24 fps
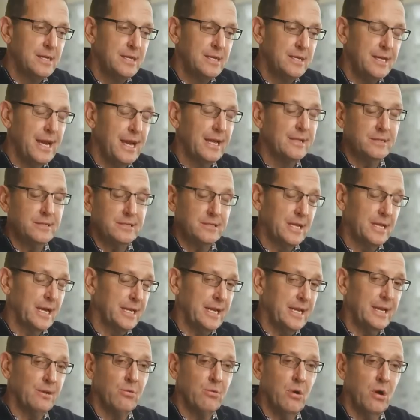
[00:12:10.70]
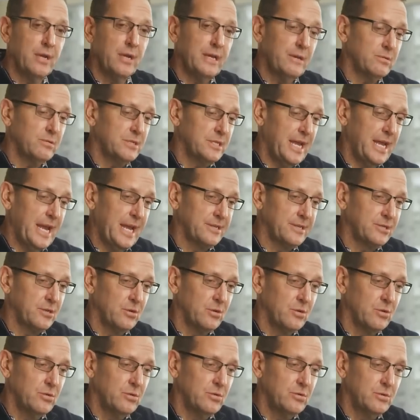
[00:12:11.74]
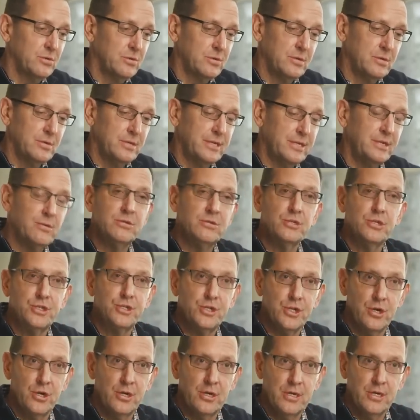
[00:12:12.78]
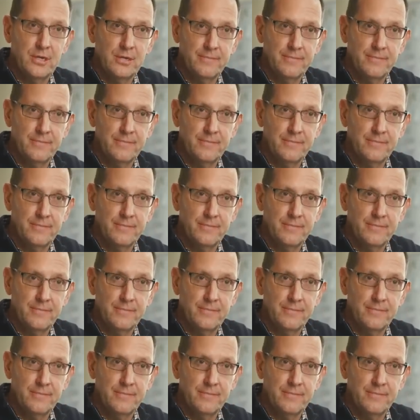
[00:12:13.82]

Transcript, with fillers: Yeah, let's not get it wrong. He was an he was a jerk.